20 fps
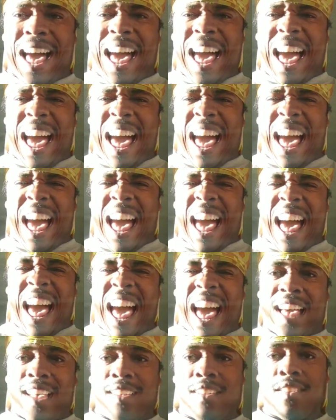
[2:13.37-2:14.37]

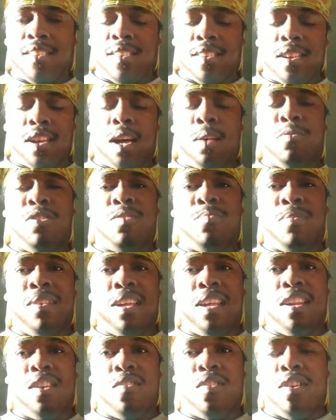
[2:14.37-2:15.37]
Ah! I'm just
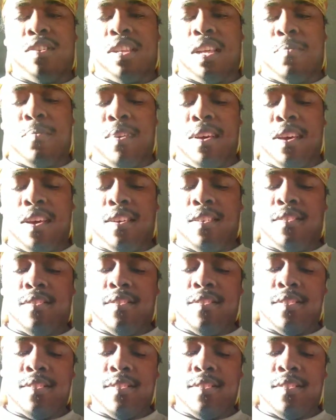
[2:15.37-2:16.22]
playing. Don't hurt that bad.